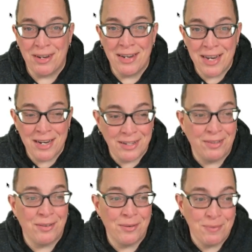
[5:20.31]
You need
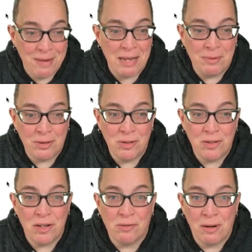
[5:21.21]
to be able to
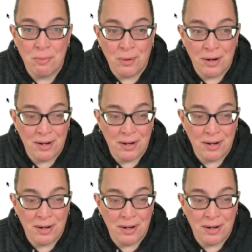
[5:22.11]
see a report